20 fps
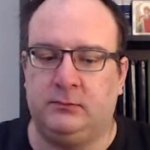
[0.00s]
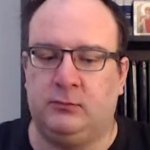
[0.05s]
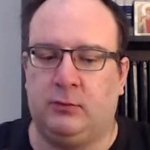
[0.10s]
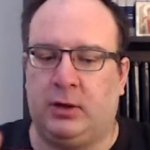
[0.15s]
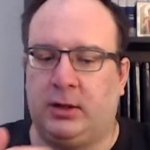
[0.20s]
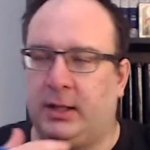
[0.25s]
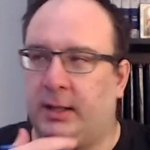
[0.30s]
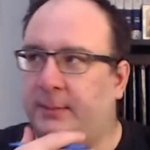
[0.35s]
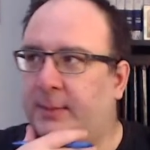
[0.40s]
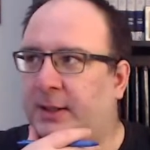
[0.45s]

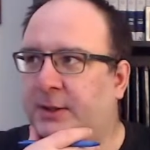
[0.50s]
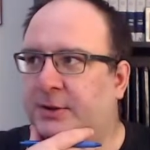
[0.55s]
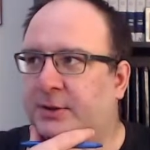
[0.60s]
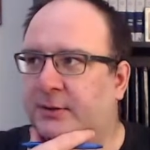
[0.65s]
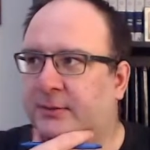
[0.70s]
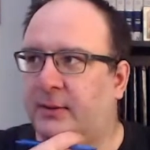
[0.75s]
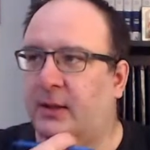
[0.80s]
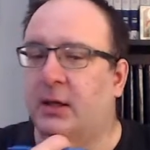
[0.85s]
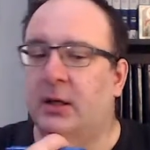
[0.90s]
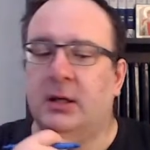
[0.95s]
Well, I may
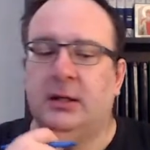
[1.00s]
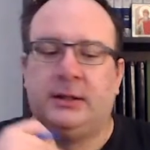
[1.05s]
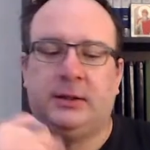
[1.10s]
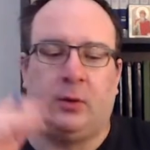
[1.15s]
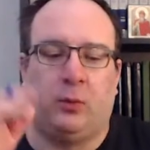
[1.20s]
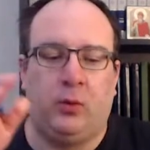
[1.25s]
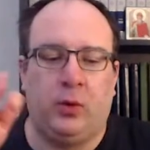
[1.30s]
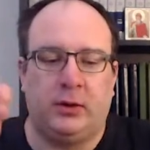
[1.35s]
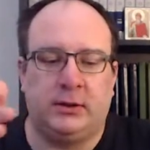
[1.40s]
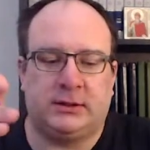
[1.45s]
share them now.
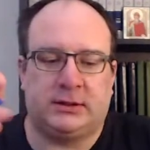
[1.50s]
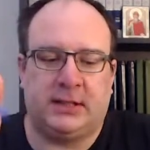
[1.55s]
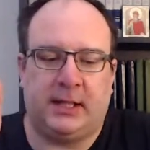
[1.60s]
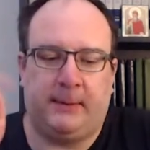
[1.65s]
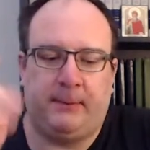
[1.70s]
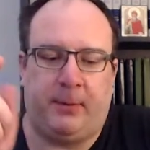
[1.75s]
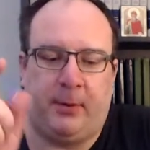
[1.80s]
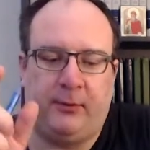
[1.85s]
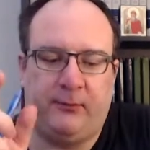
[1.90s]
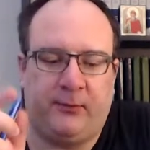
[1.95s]
The worst
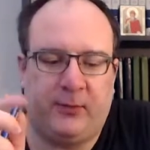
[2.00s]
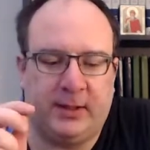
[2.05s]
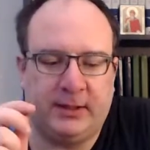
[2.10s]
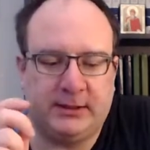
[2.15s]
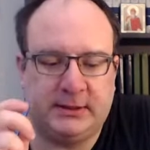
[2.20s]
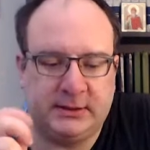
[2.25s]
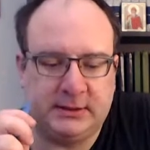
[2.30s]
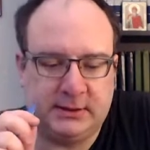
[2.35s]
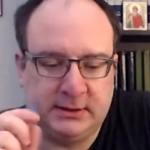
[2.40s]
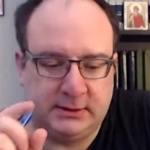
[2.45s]
thing Pope
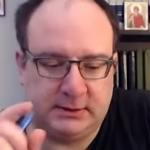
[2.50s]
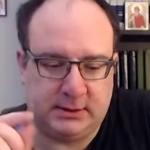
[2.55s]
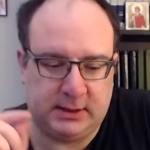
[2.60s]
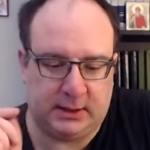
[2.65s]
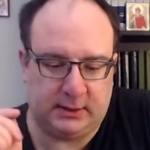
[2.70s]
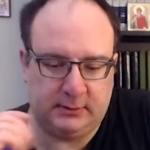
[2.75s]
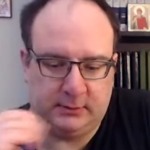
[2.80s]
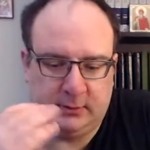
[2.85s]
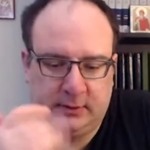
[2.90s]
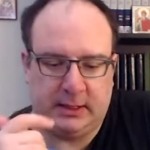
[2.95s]
Francis has
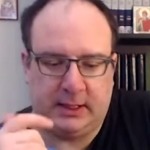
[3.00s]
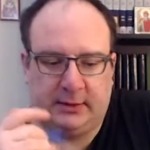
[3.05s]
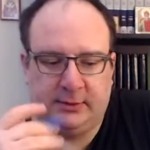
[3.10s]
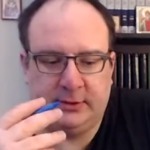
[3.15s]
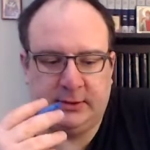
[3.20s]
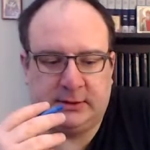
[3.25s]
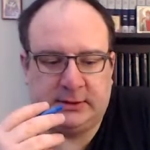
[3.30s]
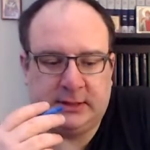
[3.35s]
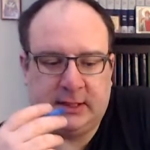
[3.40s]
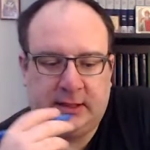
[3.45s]
done, I'll
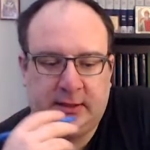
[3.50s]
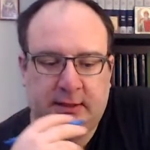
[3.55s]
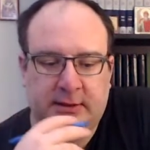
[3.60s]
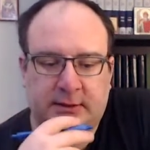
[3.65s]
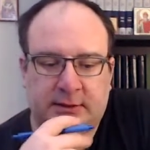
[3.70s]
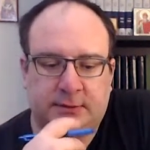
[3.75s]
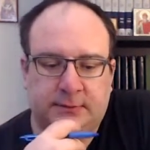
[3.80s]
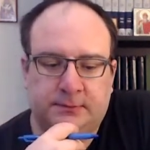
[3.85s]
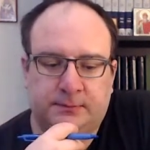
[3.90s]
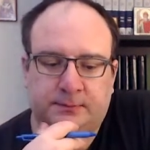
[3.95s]
just say
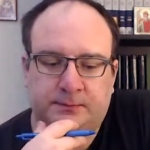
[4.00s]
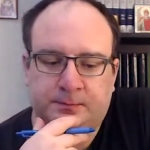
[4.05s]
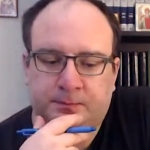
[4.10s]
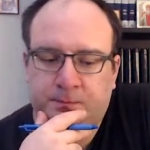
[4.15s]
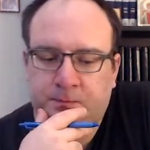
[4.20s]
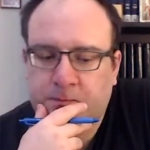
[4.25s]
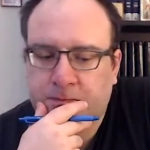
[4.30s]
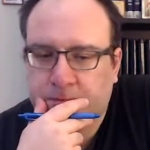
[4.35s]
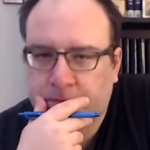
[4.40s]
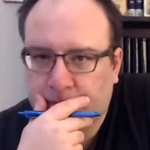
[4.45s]
this,
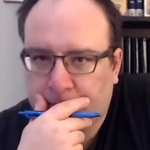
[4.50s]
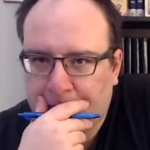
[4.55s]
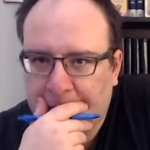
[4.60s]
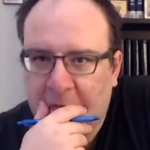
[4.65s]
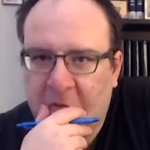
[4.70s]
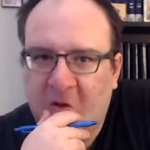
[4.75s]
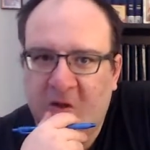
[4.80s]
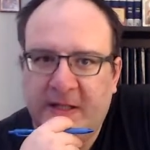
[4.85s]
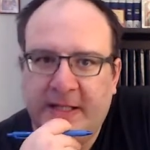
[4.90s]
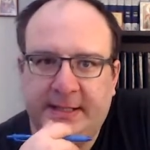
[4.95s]

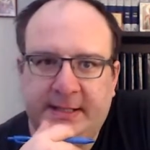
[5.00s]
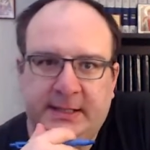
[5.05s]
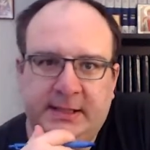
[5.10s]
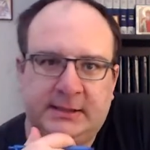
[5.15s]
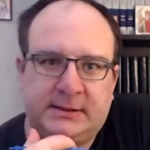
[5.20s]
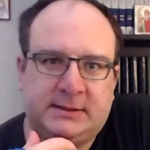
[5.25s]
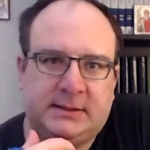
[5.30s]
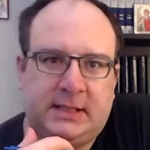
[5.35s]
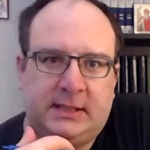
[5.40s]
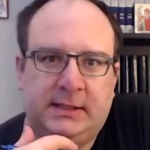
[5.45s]
in
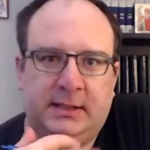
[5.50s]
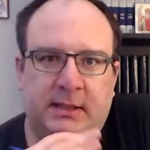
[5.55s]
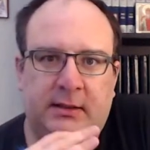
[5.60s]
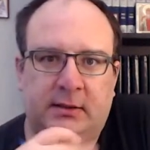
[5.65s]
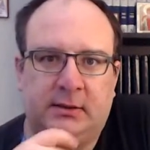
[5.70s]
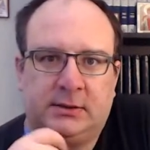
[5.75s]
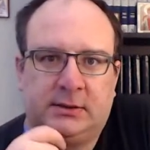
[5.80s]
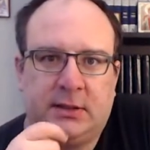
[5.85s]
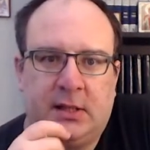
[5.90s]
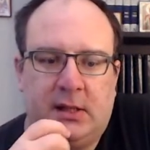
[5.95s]
these 10
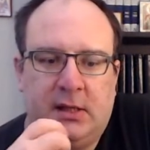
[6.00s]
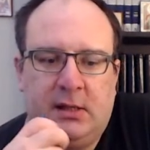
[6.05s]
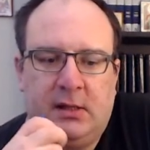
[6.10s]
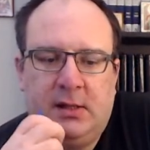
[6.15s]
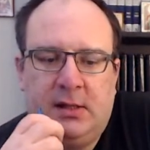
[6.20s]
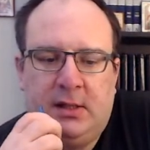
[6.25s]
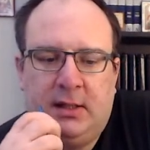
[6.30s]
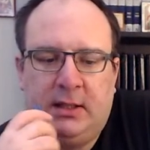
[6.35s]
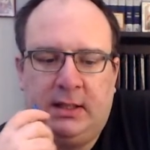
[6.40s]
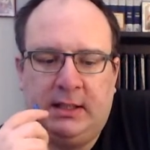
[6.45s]
years,
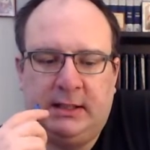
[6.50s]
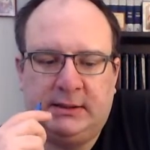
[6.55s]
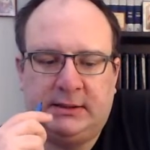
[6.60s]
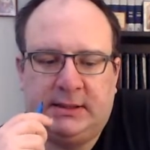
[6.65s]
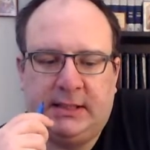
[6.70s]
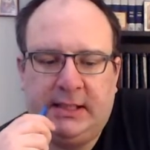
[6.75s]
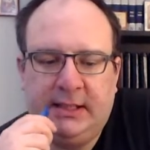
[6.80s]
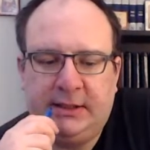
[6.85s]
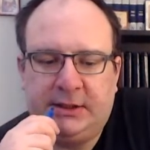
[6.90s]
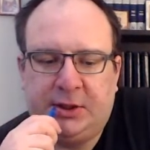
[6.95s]

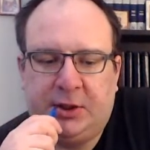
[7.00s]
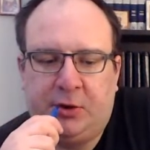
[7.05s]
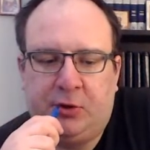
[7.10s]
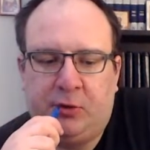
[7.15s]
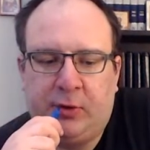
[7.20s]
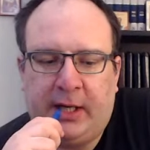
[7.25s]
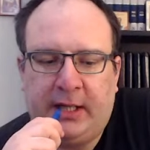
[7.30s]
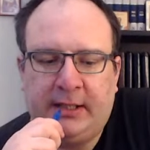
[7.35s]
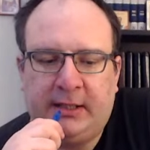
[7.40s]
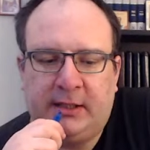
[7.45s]
is he's
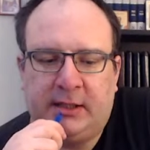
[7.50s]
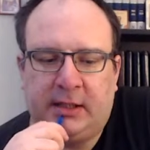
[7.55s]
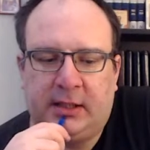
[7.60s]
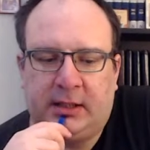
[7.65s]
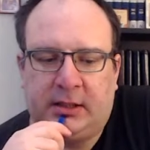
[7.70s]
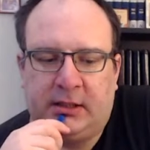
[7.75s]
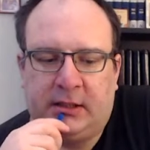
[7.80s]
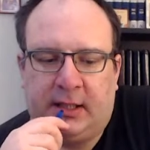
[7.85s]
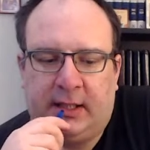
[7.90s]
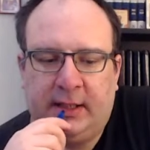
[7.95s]
created a
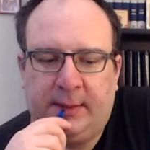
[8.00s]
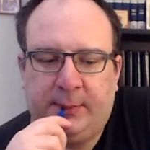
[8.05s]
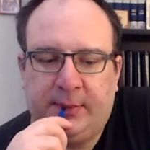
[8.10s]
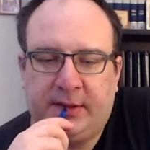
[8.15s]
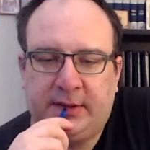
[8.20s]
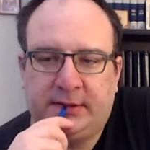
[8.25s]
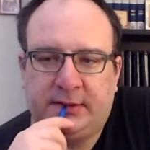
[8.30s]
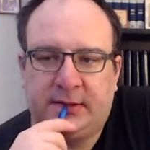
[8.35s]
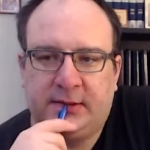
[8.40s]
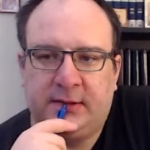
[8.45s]

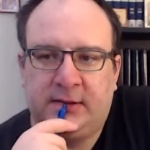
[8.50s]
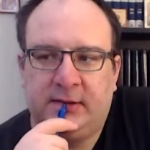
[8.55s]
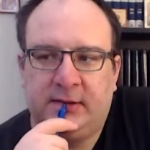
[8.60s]
climate